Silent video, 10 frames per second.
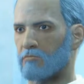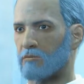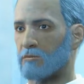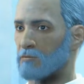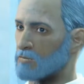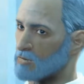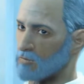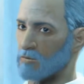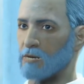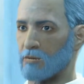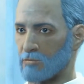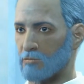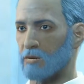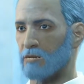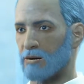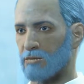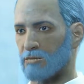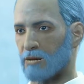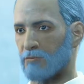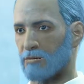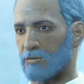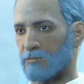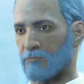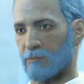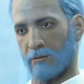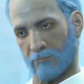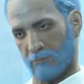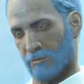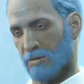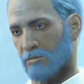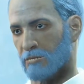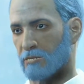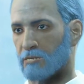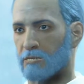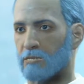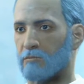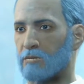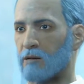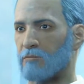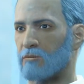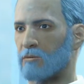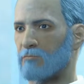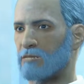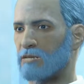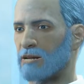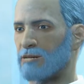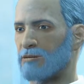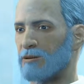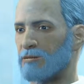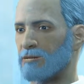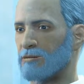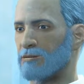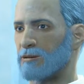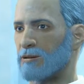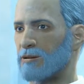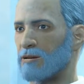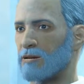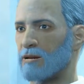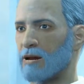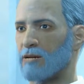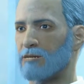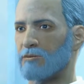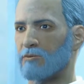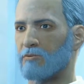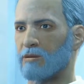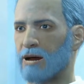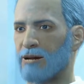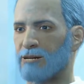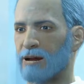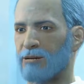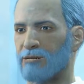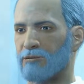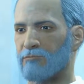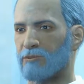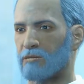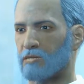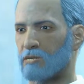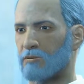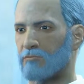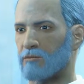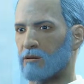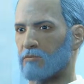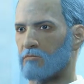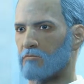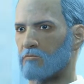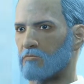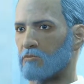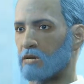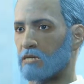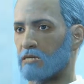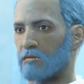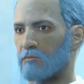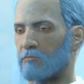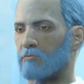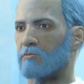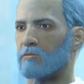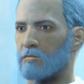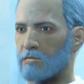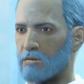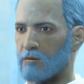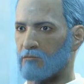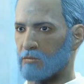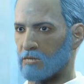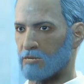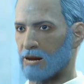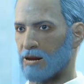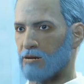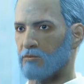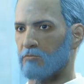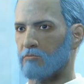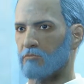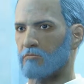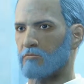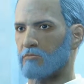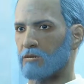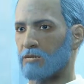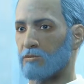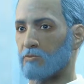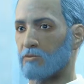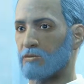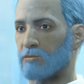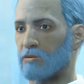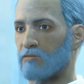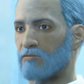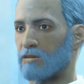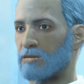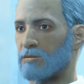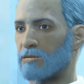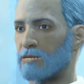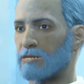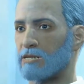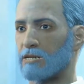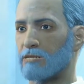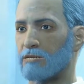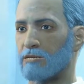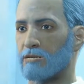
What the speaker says: Ultimately, the Commonwealth has nothing to fear from us. Whatever you've seen or heard, I know I can convince you of that. Just give me time. I know there's more for us to discuss.